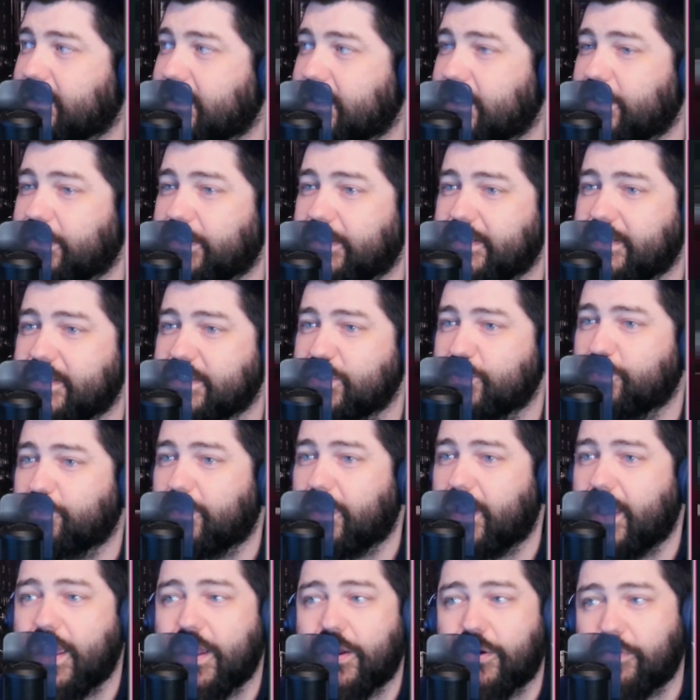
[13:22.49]
clearly
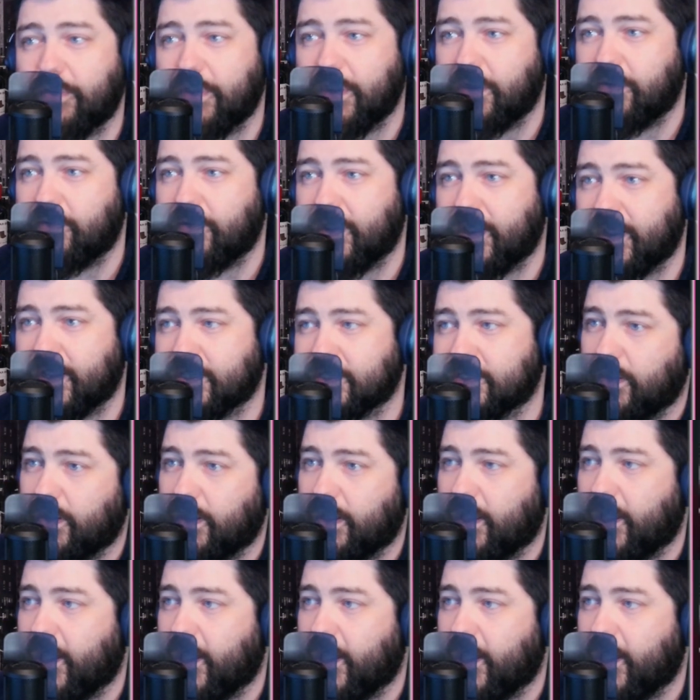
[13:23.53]
displaying her earrings.